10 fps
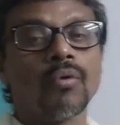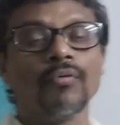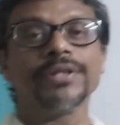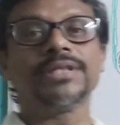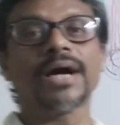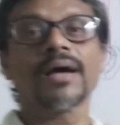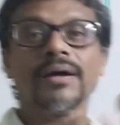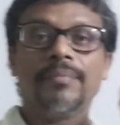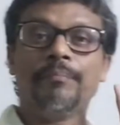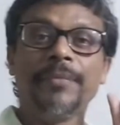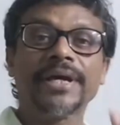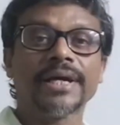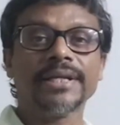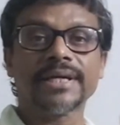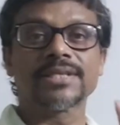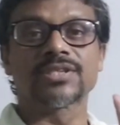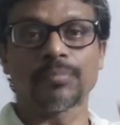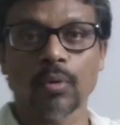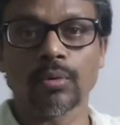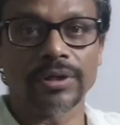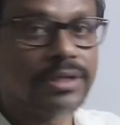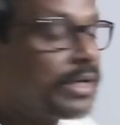with the mechanical support.